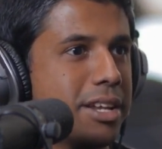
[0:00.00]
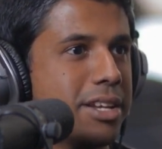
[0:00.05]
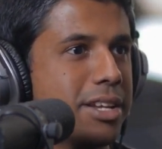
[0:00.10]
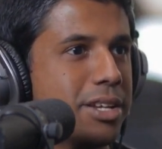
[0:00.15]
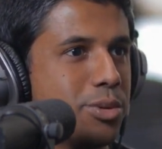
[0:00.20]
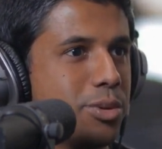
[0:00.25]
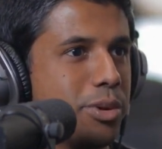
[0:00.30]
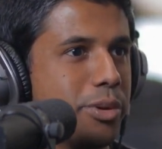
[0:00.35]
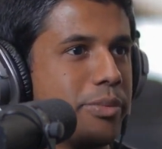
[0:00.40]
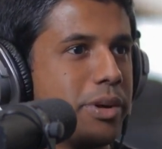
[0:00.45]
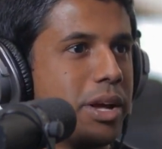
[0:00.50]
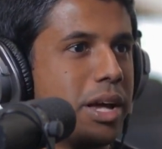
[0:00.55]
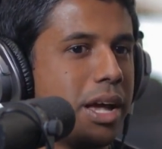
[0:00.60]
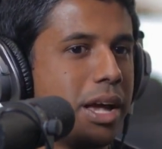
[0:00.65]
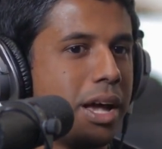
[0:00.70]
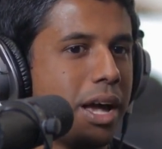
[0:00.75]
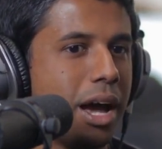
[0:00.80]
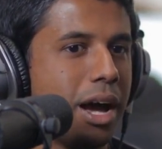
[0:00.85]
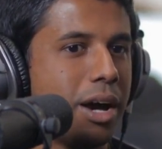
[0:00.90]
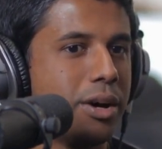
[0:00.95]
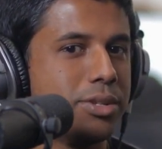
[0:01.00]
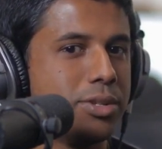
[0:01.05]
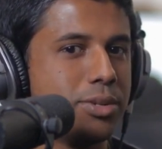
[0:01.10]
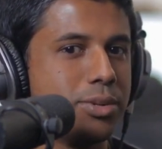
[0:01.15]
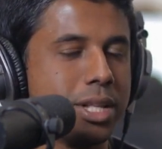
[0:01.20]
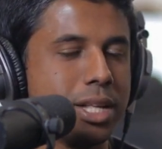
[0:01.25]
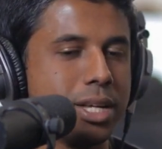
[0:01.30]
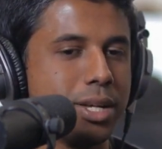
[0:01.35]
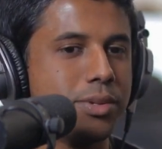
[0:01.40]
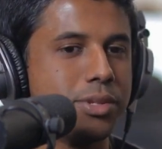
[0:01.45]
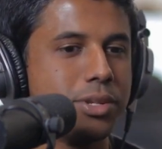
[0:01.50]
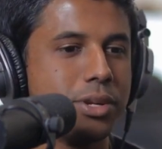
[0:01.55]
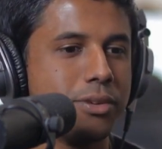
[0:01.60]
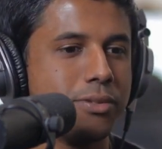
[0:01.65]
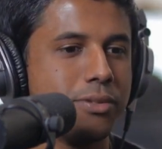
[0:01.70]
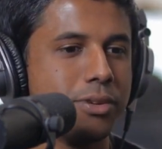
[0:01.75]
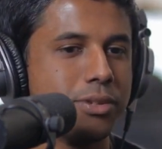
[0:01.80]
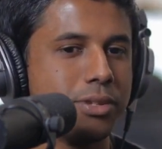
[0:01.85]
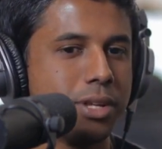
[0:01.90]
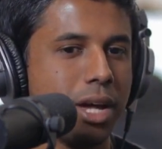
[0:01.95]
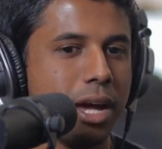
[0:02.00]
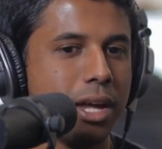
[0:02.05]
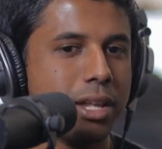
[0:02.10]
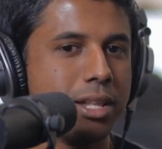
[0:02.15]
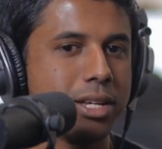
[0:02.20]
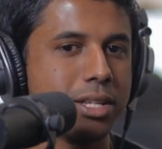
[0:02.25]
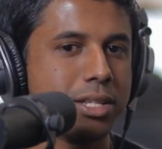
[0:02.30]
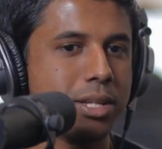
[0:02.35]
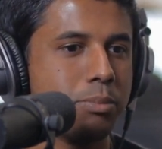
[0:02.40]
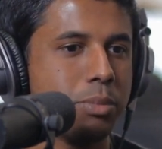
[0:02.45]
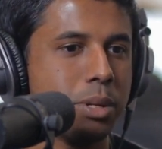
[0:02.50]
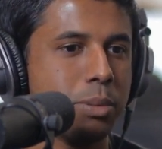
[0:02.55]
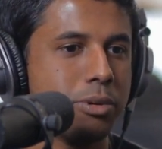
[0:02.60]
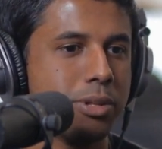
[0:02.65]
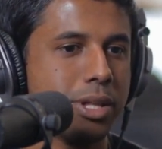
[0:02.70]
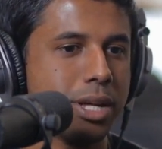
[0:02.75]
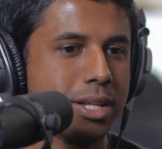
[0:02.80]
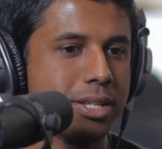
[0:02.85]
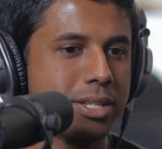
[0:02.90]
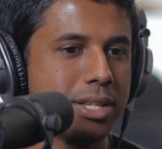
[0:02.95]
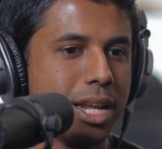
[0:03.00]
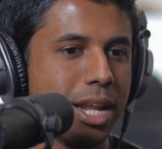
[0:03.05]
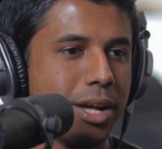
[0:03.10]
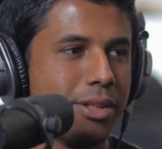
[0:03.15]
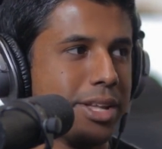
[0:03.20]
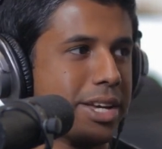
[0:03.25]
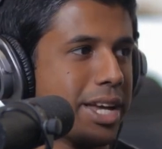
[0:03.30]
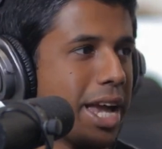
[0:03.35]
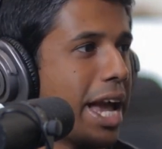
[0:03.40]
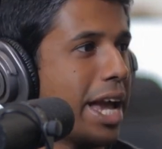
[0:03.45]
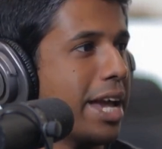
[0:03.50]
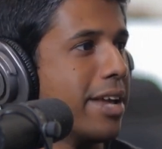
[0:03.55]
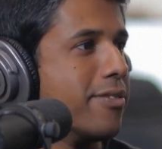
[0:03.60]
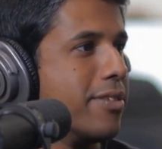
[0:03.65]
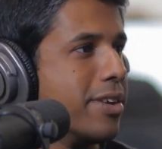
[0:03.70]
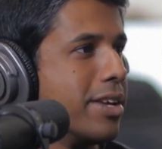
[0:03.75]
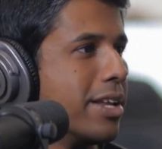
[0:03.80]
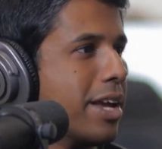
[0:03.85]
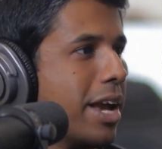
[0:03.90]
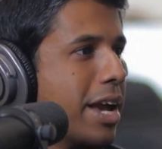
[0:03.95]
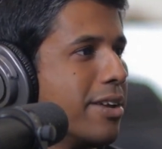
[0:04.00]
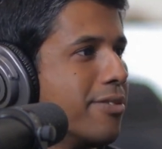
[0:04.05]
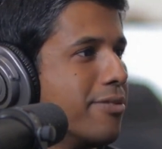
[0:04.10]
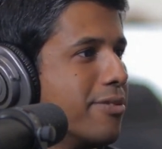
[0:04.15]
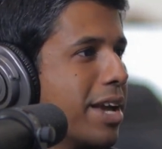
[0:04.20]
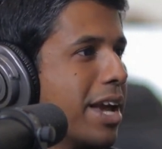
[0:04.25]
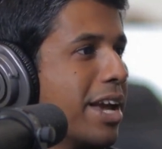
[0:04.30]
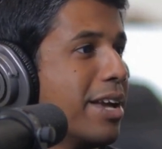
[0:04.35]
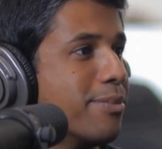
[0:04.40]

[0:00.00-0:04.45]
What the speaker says: I was doing like user interviews. I had like, some people like send out like eight messages